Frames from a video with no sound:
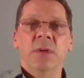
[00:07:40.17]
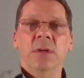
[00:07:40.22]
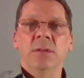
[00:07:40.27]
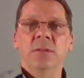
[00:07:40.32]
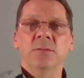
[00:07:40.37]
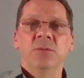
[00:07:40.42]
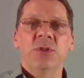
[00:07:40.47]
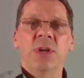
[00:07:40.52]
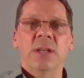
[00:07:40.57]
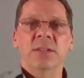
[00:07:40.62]

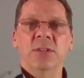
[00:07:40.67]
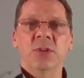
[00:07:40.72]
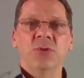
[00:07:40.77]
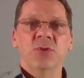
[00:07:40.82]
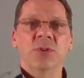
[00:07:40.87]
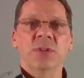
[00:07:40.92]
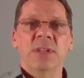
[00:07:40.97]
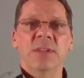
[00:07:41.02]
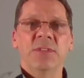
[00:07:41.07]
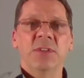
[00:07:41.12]
check that you're
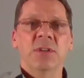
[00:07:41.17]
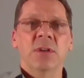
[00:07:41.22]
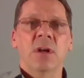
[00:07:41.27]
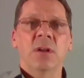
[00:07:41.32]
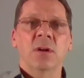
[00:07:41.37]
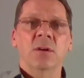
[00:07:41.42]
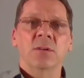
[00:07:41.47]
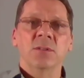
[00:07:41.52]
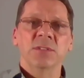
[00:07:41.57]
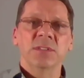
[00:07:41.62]
going to have to call
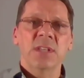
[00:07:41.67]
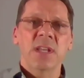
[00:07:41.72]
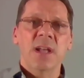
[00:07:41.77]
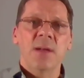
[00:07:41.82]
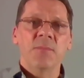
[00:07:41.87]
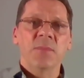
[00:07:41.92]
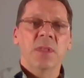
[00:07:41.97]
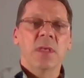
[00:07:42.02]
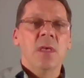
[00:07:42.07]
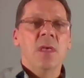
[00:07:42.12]
Uncle
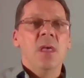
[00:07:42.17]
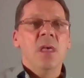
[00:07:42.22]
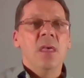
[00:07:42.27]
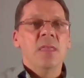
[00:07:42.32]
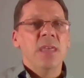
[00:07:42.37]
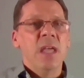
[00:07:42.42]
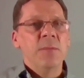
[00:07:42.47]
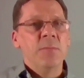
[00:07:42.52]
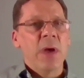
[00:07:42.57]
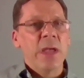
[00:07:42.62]
Sam.
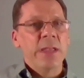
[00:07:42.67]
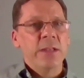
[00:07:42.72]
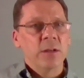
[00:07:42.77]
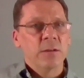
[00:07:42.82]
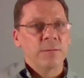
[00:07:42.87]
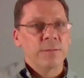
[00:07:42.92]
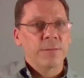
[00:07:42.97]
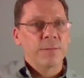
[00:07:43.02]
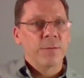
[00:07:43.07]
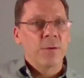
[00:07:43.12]
They might
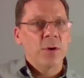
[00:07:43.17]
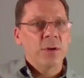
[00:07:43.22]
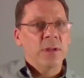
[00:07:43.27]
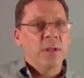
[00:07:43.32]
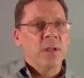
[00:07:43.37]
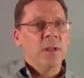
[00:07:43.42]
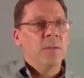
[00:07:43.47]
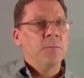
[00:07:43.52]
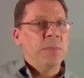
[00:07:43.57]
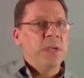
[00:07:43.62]

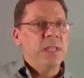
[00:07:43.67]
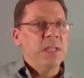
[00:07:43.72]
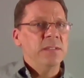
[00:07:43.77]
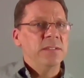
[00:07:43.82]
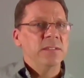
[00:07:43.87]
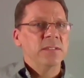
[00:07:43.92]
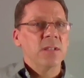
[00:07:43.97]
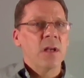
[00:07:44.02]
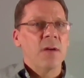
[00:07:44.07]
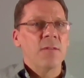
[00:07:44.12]
convert
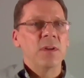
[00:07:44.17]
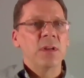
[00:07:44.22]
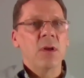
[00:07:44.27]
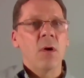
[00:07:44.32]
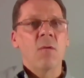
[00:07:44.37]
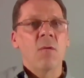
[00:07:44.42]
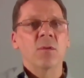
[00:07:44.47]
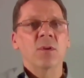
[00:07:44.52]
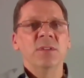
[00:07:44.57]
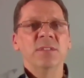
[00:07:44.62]
pieces of it
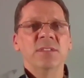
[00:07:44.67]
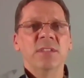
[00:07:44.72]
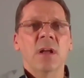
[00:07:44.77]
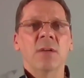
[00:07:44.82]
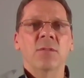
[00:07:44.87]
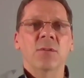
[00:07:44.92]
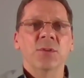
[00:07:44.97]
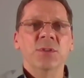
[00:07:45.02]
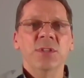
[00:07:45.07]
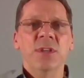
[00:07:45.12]
over
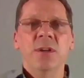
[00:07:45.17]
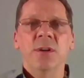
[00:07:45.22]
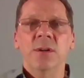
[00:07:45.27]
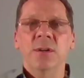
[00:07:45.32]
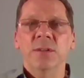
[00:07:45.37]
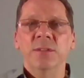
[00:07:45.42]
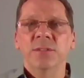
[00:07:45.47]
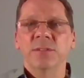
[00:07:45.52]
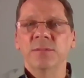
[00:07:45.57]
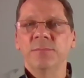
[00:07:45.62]
several
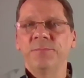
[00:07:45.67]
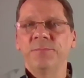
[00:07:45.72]
years.